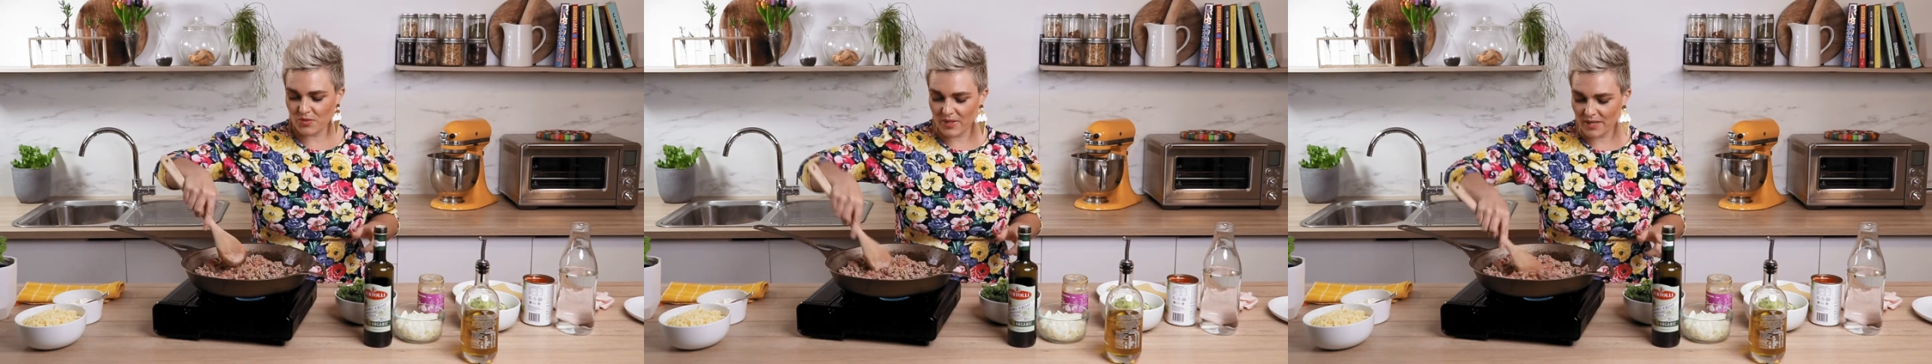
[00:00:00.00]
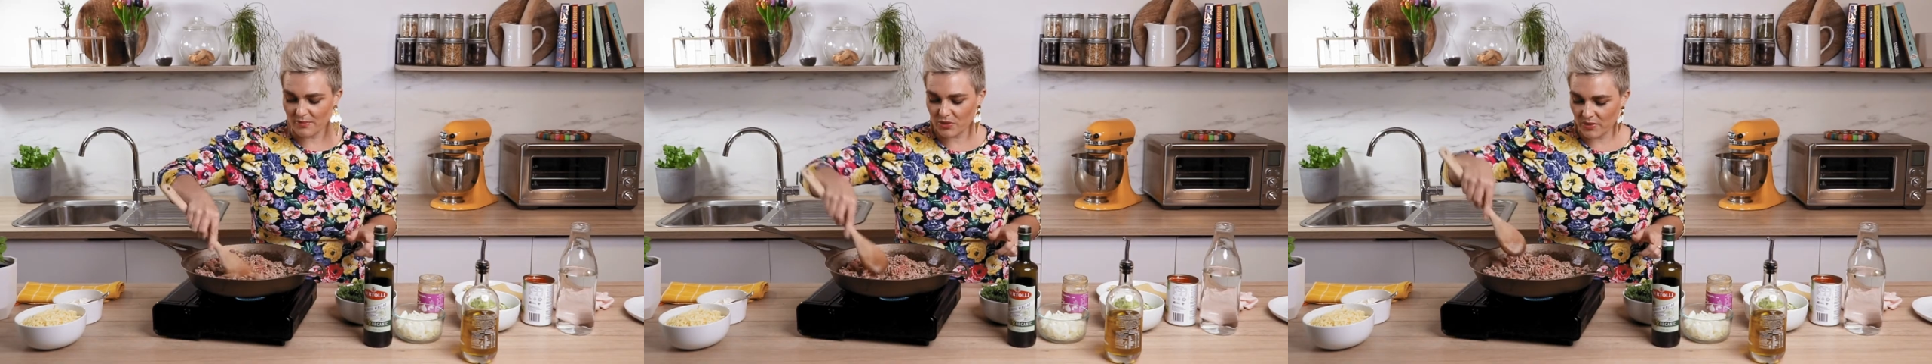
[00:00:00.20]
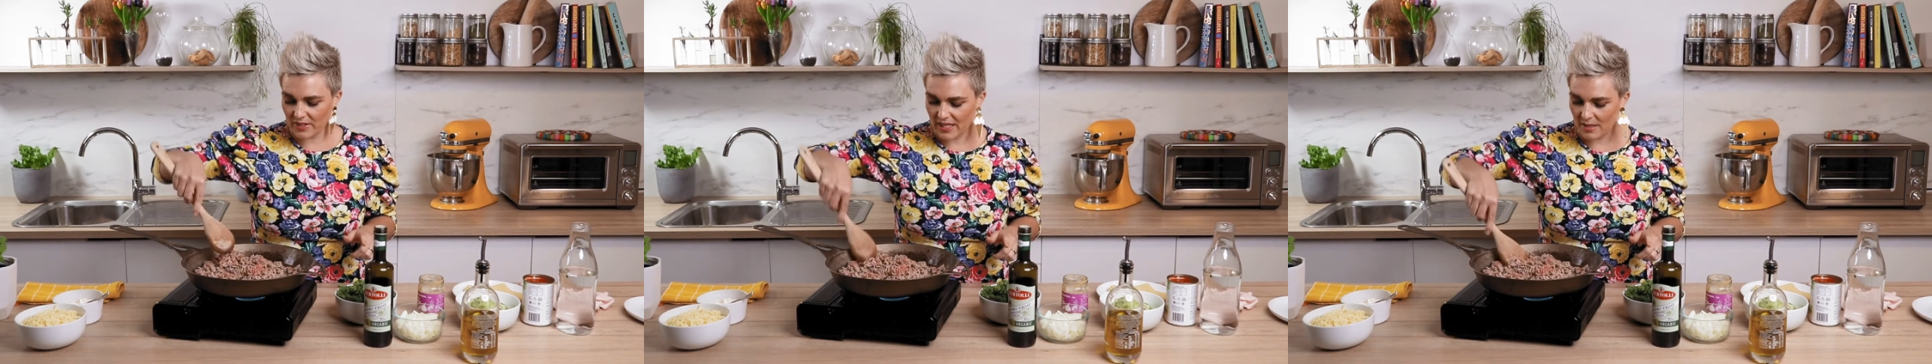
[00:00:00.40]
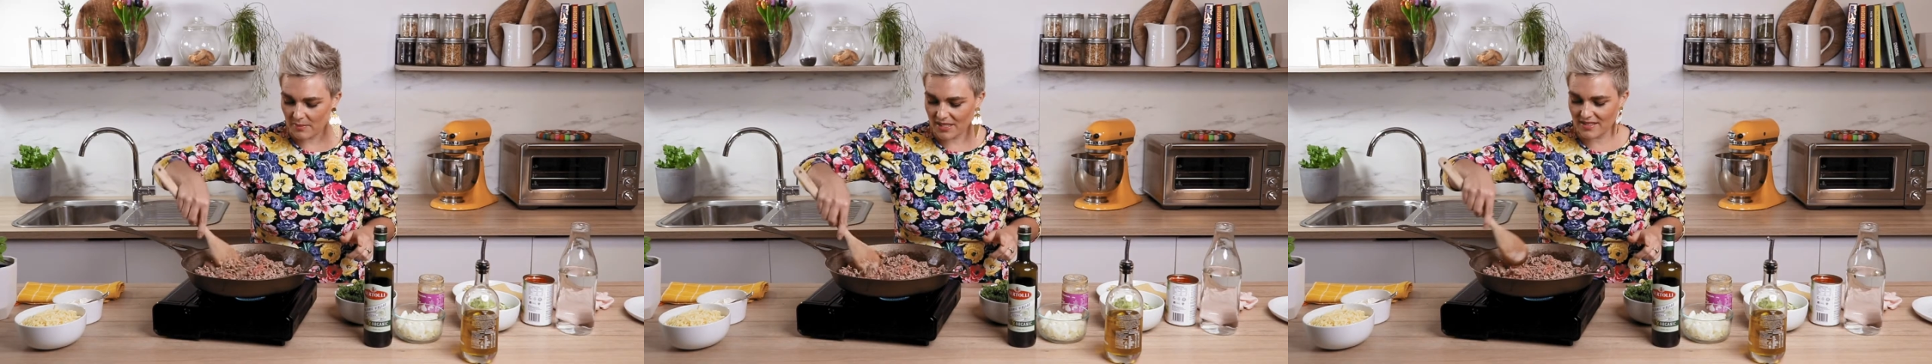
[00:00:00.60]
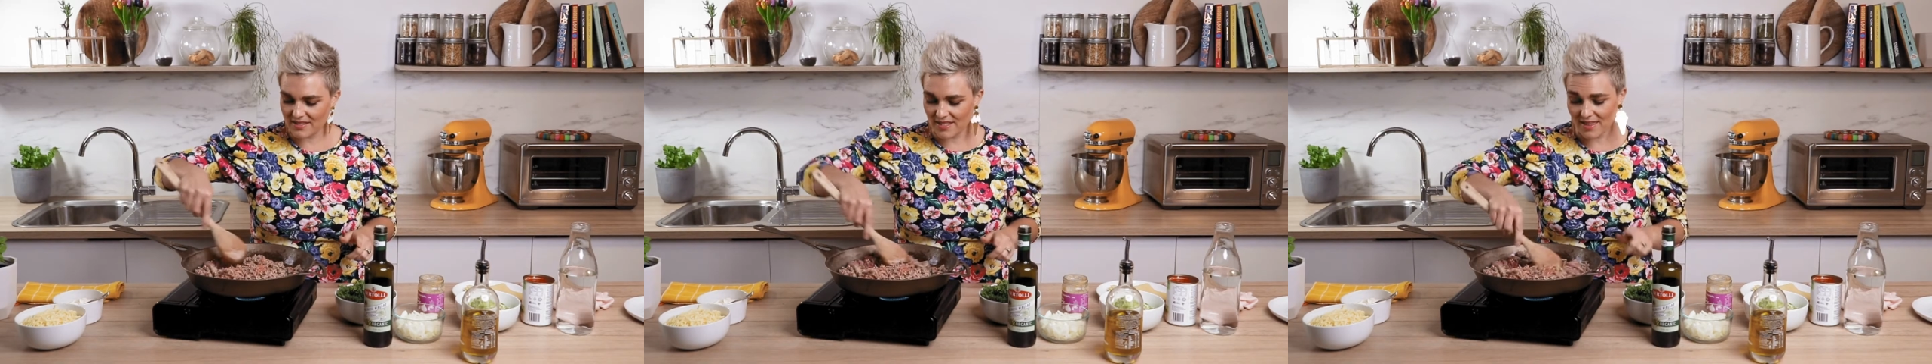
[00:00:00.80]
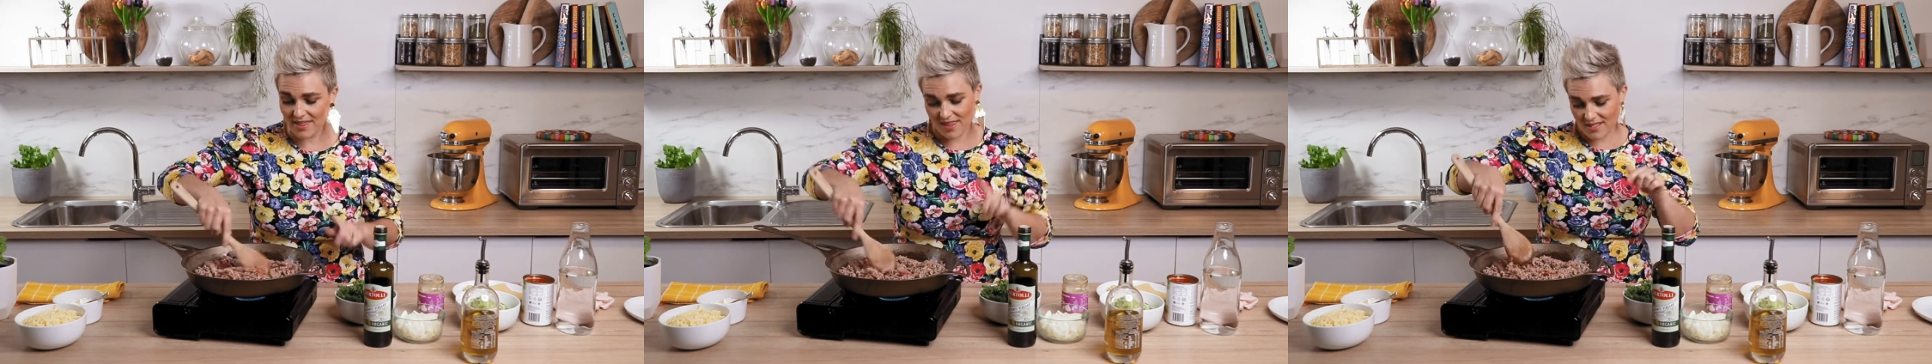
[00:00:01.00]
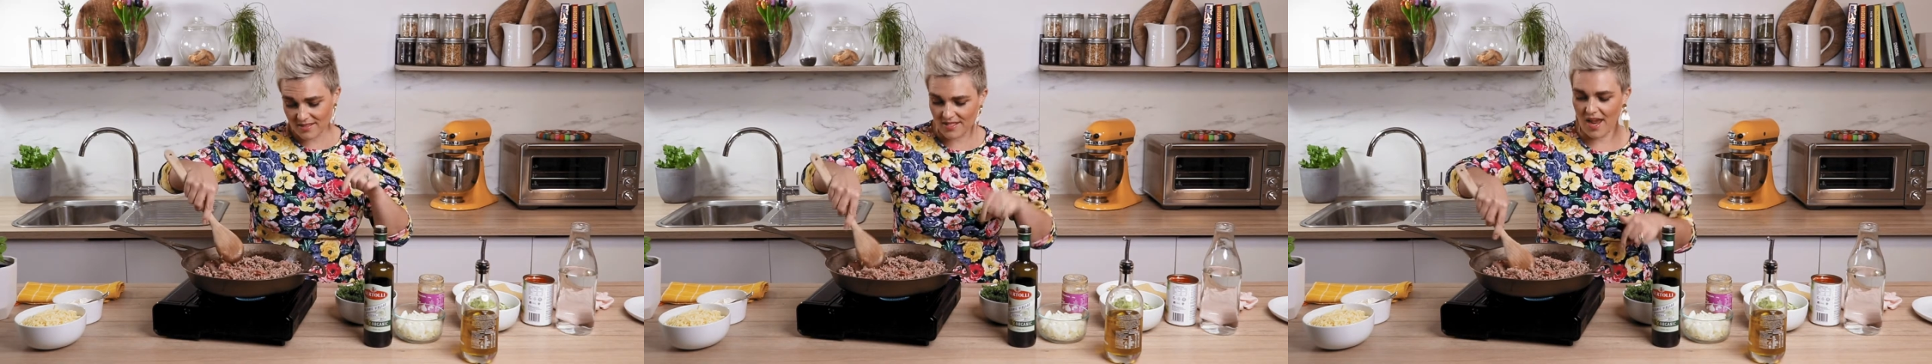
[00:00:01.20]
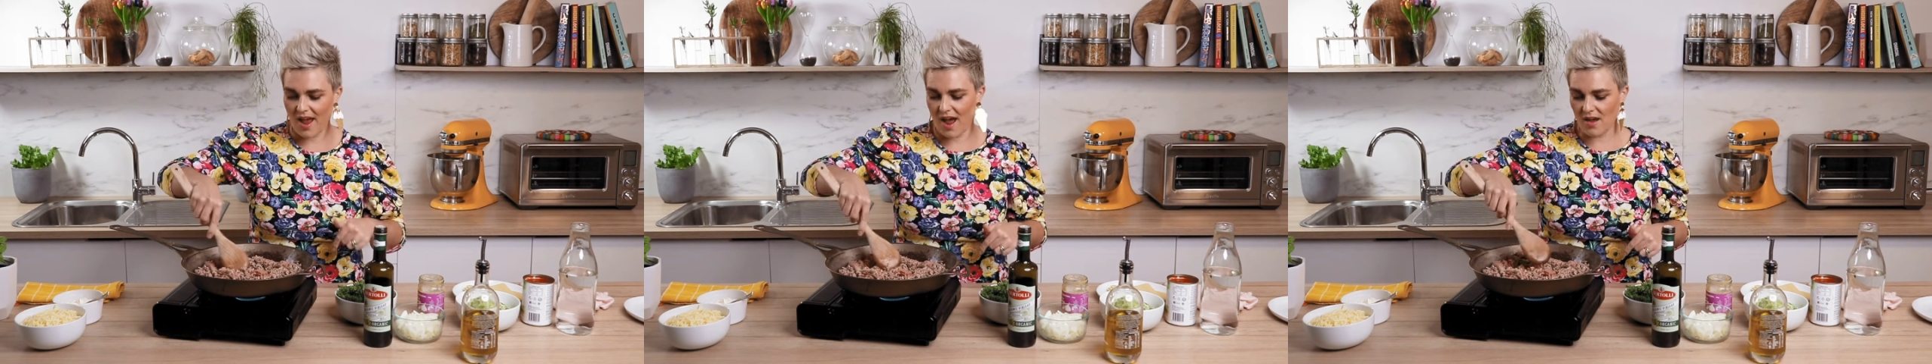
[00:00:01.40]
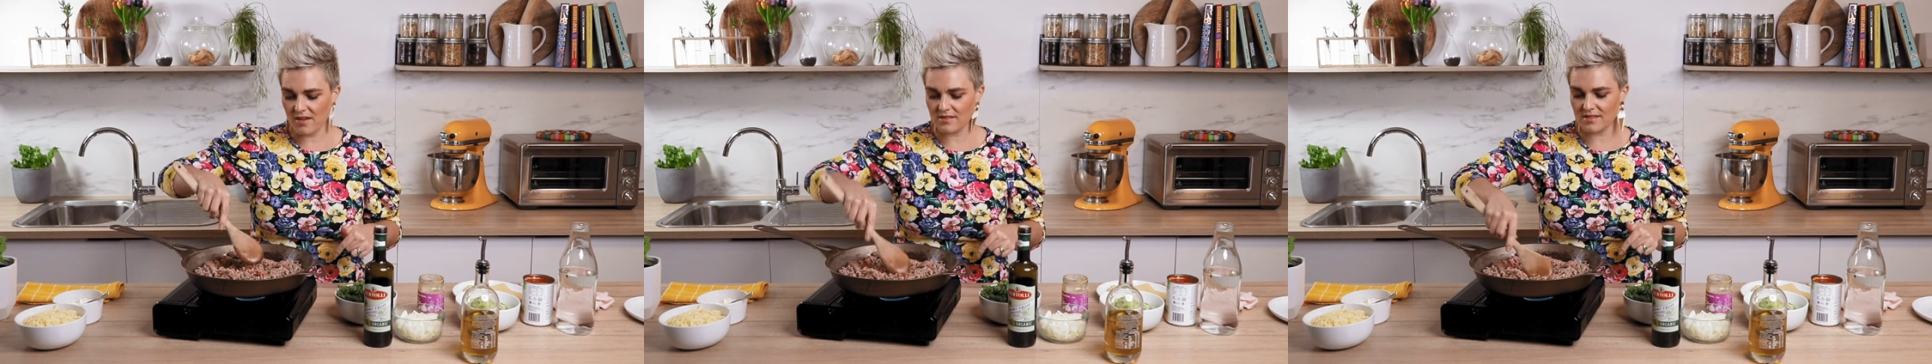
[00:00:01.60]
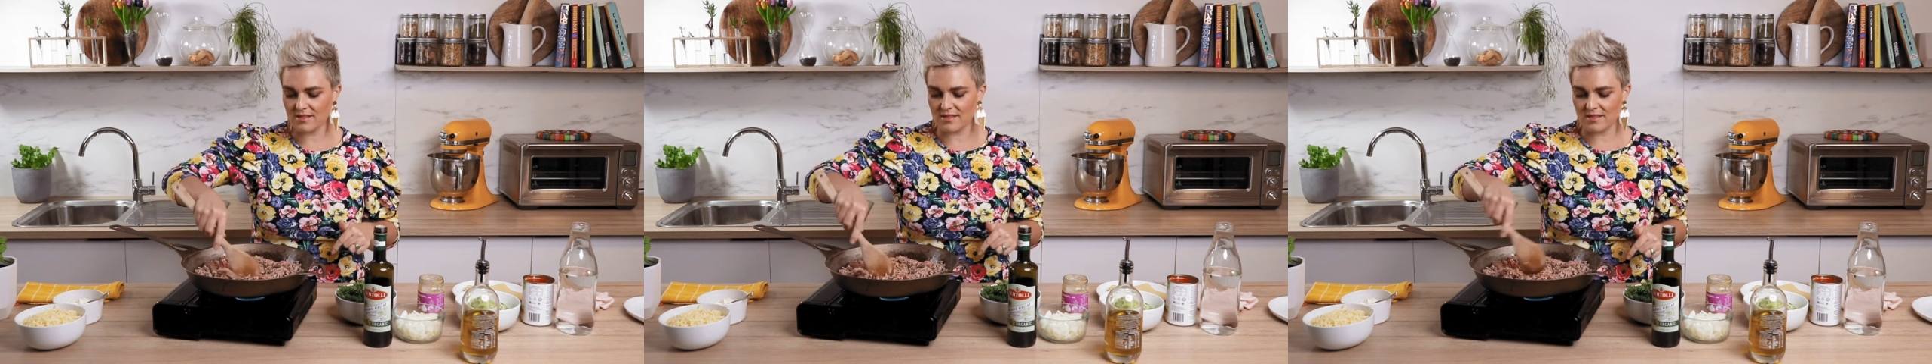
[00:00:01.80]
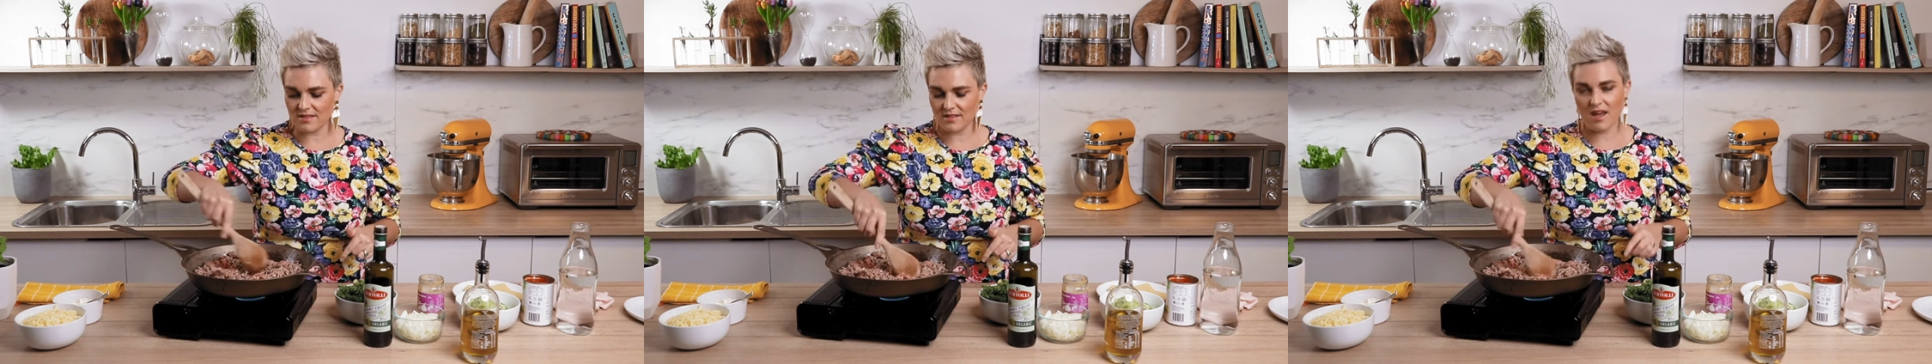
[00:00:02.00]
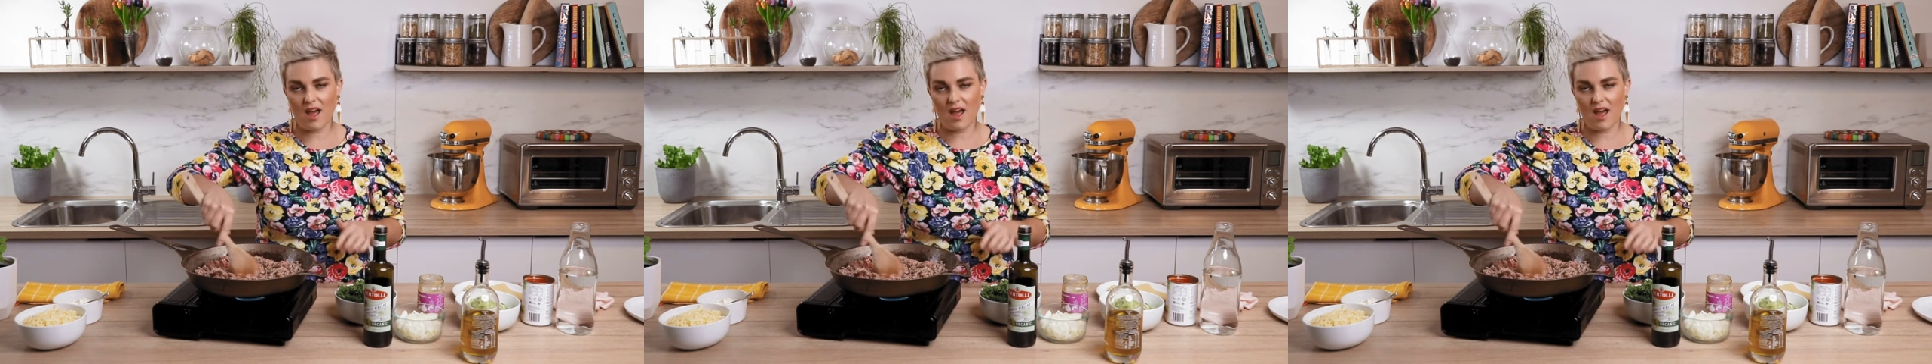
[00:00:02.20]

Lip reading: what I'm doing here because in this house,